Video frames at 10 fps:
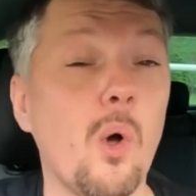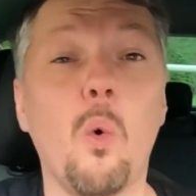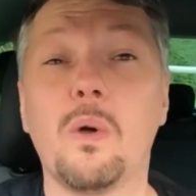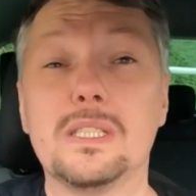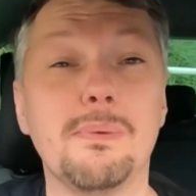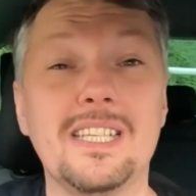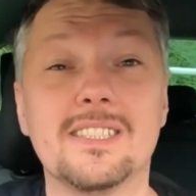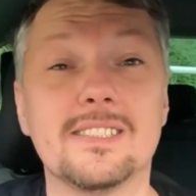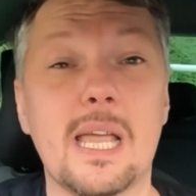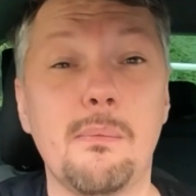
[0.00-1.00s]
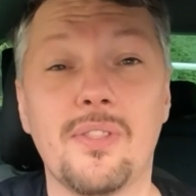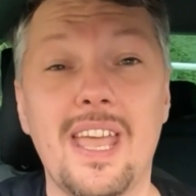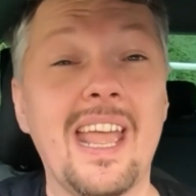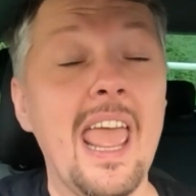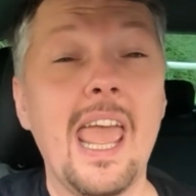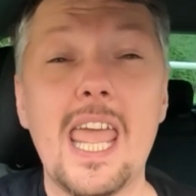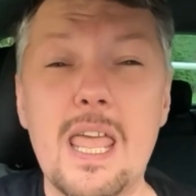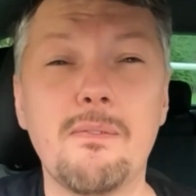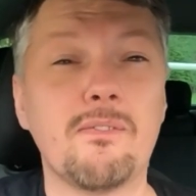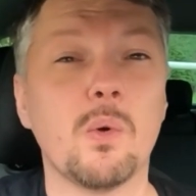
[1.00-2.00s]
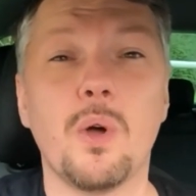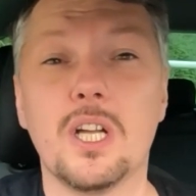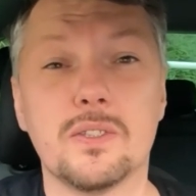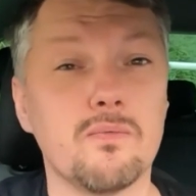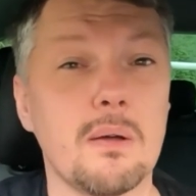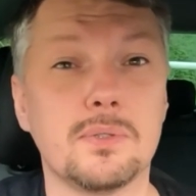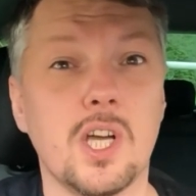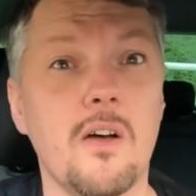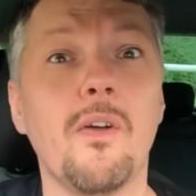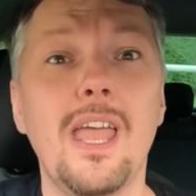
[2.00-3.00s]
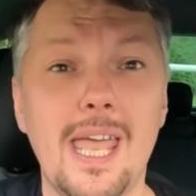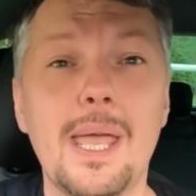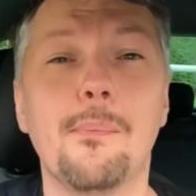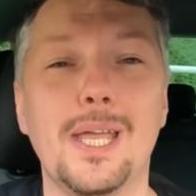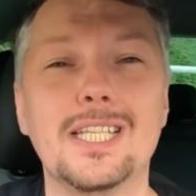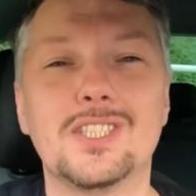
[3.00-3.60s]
it always means the same thing. Even if the words are rubbed off, it means